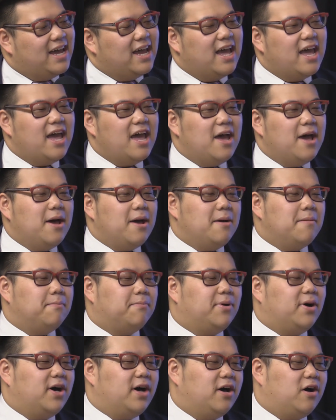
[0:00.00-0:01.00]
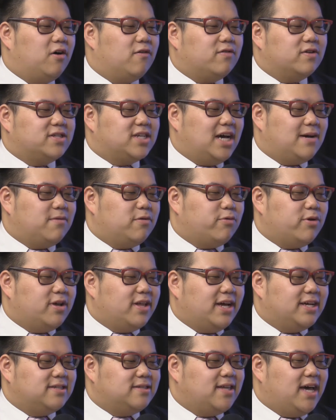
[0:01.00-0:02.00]
Mm-hmm. But over time, I
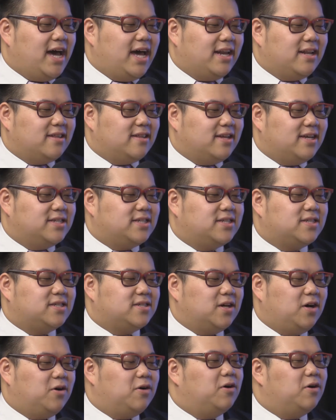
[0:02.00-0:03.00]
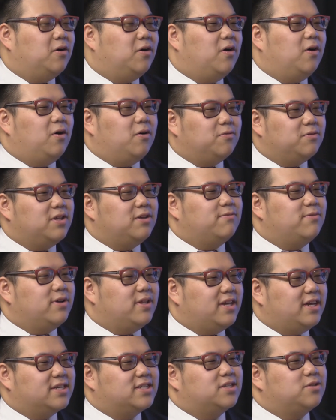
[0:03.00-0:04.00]
realized that it's only
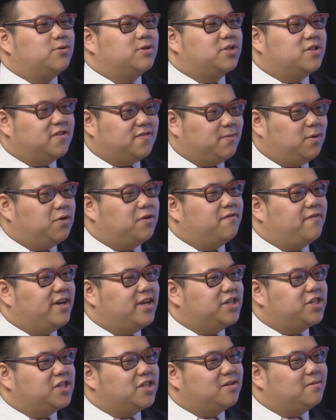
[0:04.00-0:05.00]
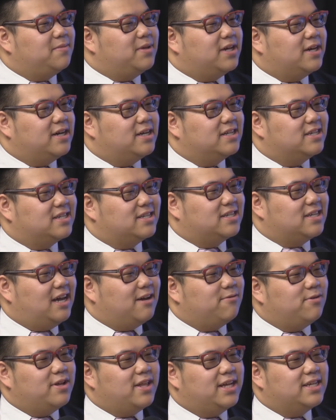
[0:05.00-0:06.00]
really a source of motivation, because I
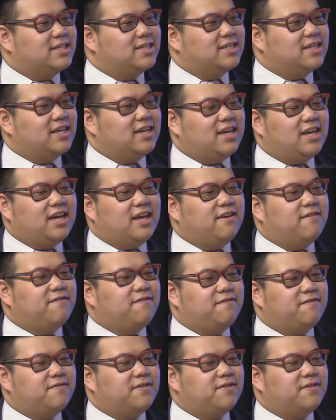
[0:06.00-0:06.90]
realized if